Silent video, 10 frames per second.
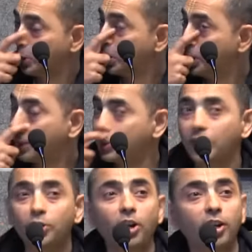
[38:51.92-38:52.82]
Next
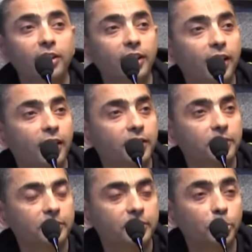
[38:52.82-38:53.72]
he called uh,
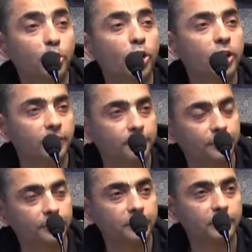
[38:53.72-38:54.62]
Duryodhan.
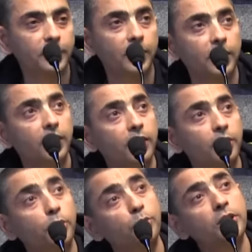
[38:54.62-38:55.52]

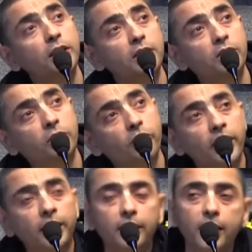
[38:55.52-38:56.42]
Do you see this
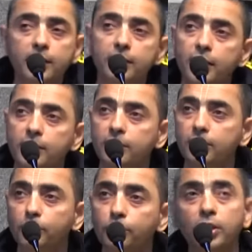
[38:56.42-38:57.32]
tree? Yes, yes.
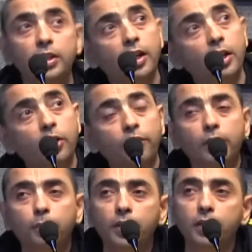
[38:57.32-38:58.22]
Do you see the color of
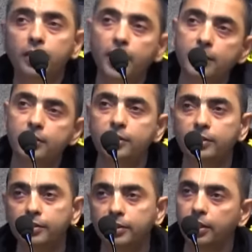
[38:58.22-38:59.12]
the bird?
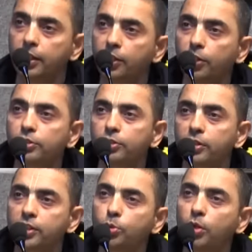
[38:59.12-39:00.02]
Yes. He also
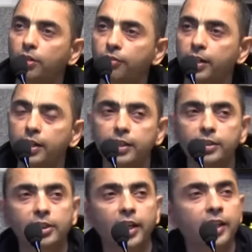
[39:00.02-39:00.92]
disqualified.
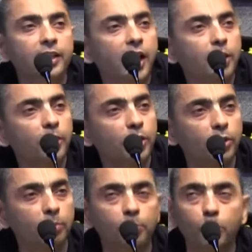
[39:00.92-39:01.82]
Just like in army, you
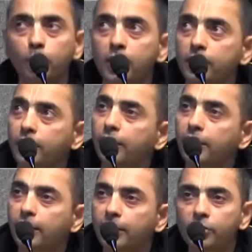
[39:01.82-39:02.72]
know, moment,
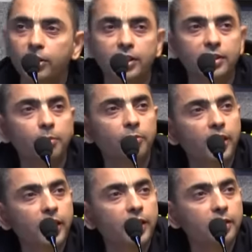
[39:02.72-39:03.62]
you know, there are some
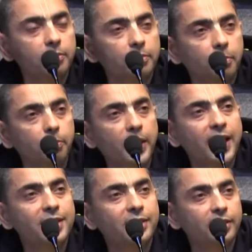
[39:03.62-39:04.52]
very
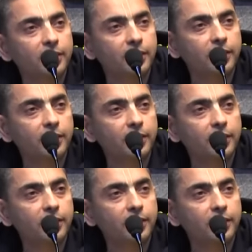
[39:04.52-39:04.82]
base,